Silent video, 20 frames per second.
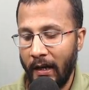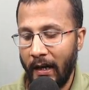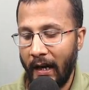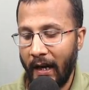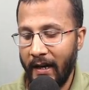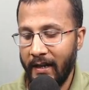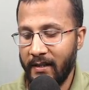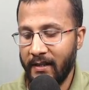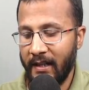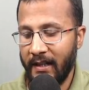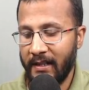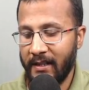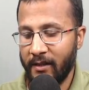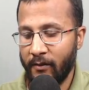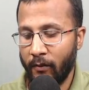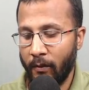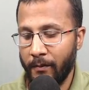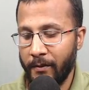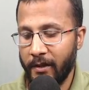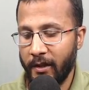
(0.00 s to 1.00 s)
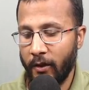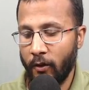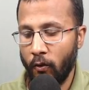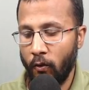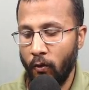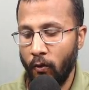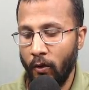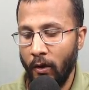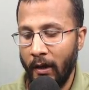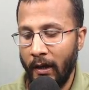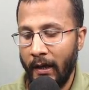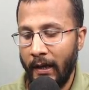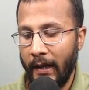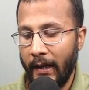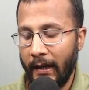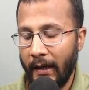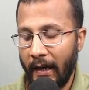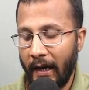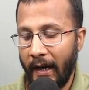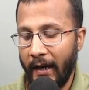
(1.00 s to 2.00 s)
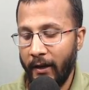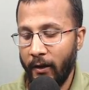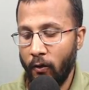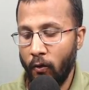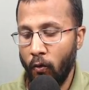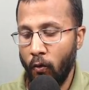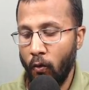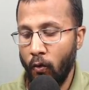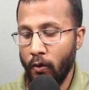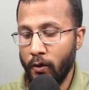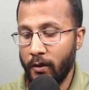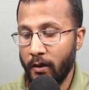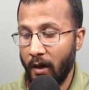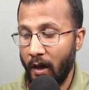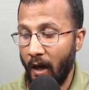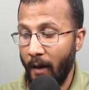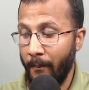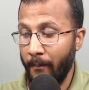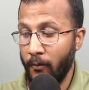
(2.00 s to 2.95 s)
I starts from 0 and I goes up